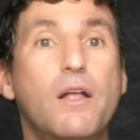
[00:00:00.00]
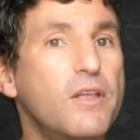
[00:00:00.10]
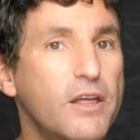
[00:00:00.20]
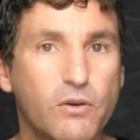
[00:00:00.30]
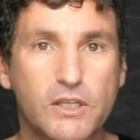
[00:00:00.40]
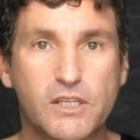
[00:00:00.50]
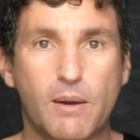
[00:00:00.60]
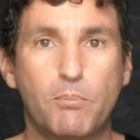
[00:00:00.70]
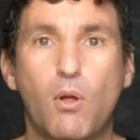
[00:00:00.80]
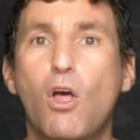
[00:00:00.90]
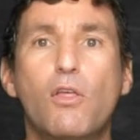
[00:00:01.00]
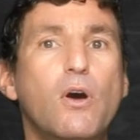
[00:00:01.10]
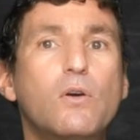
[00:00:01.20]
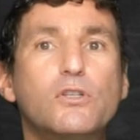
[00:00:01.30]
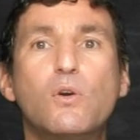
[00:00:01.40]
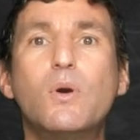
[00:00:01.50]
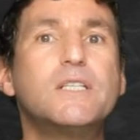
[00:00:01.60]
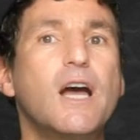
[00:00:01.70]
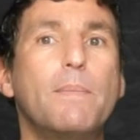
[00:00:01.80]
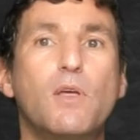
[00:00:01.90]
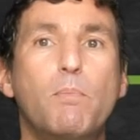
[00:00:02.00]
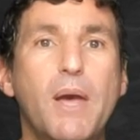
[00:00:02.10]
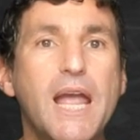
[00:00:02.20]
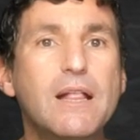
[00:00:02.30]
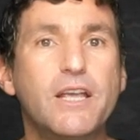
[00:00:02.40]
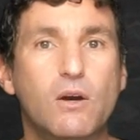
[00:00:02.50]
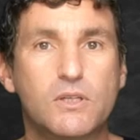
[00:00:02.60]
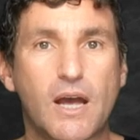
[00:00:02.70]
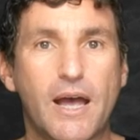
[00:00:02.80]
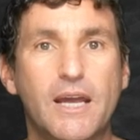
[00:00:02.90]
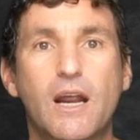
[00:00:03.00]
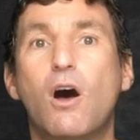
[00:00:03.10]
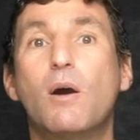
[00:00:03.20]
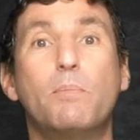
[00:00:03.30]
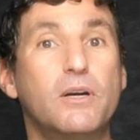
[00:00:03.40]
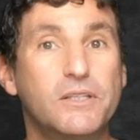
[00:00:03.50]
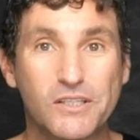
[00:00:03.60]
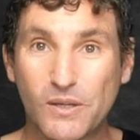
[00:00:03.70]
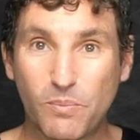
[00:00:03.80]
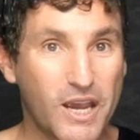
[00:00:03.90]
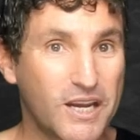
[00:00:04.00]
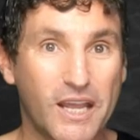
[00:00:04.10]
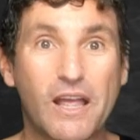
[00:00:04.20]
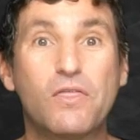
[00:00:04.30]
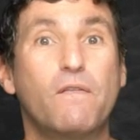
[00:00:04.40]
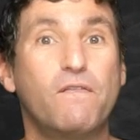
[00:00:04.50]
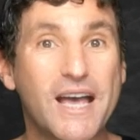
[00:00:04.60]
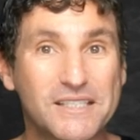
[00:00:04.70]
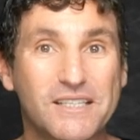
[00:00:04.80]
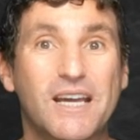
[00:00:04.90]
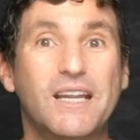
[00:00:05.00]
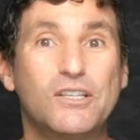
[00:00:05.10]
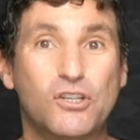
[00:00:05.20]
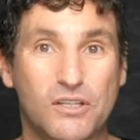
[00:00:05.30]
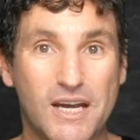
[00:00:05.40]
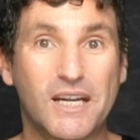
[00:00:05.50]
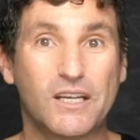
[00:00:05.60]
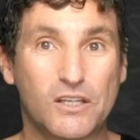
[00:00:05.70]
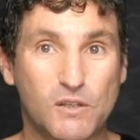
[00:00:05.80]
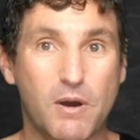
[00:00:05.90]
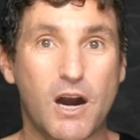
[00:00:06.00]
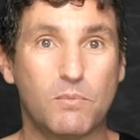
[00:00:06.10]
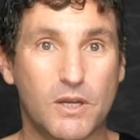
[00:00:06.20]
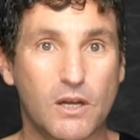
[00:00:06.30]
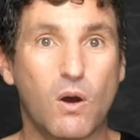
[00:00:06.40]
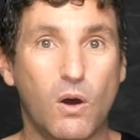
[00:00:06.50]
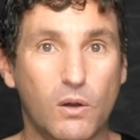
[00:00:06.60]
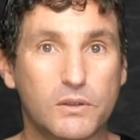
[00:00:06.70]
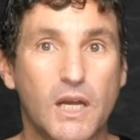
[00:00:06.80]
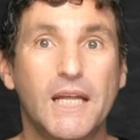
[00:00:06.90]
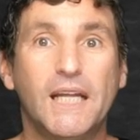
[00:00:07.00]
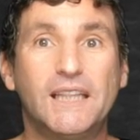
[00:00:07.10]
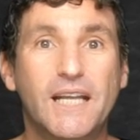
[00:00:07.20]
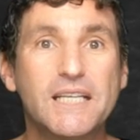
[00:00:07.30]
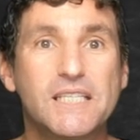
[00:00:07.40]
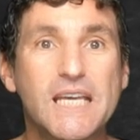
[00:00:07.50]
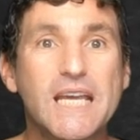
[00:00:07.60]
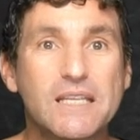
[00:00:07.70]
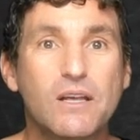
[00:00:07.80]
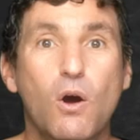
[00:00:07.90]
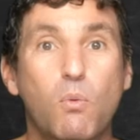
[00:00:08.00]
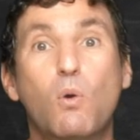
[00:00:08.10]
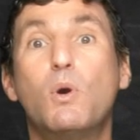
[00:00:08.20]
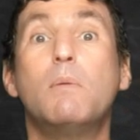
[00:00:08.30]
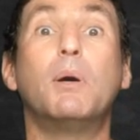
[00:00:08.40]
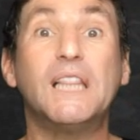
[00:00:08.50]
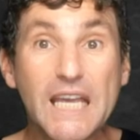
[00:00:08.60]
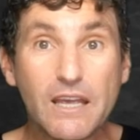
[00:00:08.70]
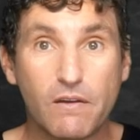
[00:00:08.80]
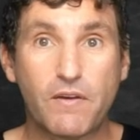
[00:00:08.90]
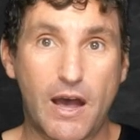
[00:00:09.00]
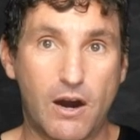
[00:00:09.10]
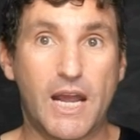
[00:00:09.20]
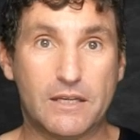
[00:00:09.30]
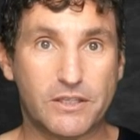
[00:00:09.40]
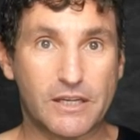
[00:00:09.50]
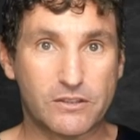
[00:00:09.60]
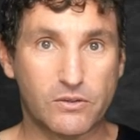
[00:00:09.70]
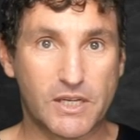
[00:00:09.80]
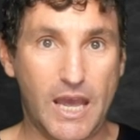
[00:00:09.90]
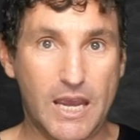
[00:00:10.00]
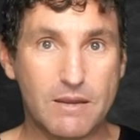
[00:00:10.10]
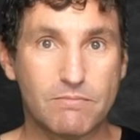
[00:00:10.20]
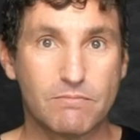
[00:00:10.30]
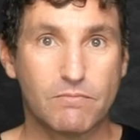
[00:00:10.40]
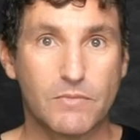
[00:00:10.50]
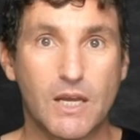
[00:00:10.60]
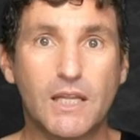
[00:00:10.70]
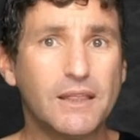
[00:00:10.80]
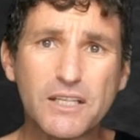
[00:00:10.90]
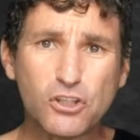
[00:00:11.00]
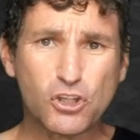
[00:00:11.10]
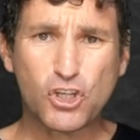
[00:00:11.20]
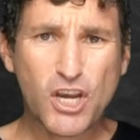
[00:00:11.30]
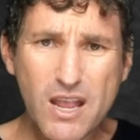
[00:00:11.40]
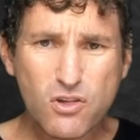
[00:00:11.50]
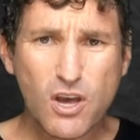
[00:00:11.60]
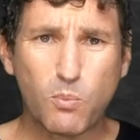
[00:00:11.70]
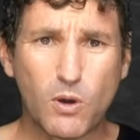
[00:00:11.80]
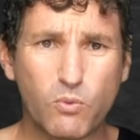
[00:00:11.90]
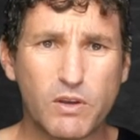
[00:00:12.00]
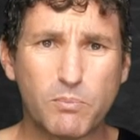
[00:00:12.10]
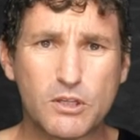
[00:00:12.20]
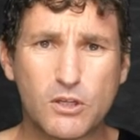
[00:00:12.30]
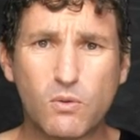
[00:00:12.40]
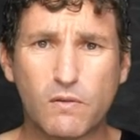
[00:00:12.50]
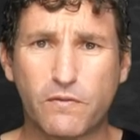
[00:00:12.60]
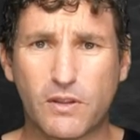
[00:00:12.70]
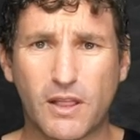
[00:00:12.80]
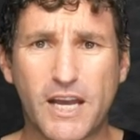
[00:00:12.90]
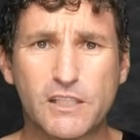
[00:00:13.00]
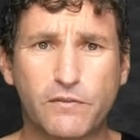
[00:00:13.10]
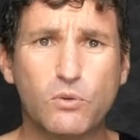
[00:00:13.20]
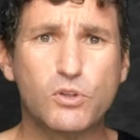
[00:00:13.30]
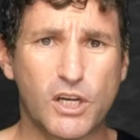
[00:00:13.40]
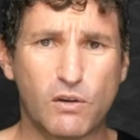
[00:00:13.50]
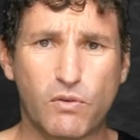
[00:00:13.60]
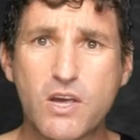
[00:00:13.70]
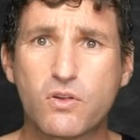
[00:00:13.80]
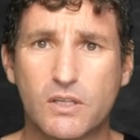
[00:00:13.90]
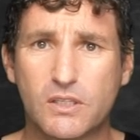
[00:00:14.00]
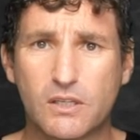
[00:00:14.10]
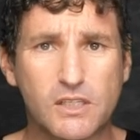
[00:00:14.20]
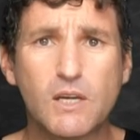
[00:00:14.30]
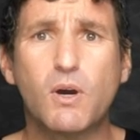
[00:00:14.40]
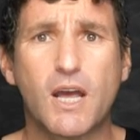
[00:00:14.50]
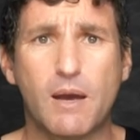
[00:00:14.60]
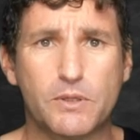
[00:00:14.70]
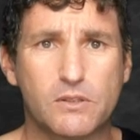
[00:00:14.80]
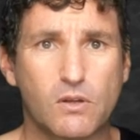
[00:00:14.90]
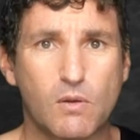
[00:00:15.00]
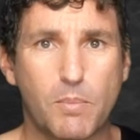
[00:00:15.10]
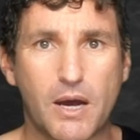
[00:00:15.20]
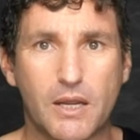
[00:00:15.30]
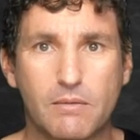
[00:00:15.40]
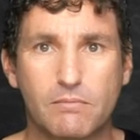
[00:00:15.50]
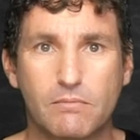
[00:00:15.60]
Another example, those who adopt the paleo diet are participating in the fascinating genetic experiment called Let's Eat What We Believe Our Ancestors Ate. Let's change up what we've been doing for the last few generations and see what happens to the body.